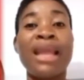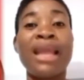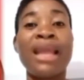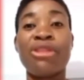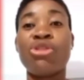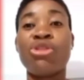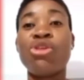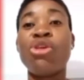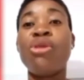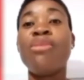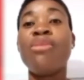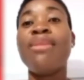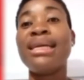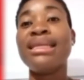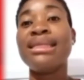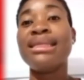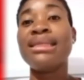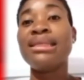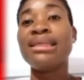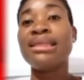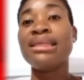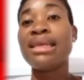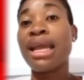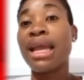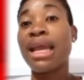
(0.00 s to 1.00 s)
I told my
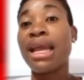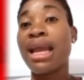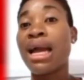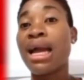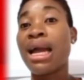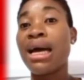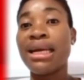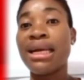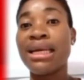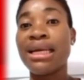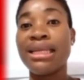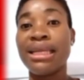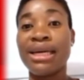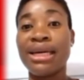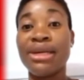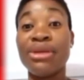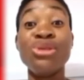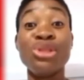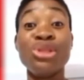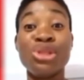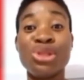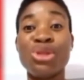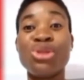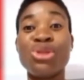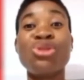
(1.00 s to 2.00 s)
sister in Canada, who
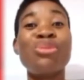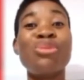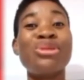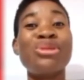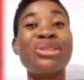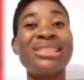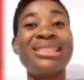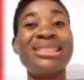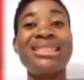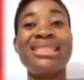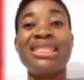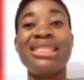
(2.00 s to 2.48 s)
is also pushing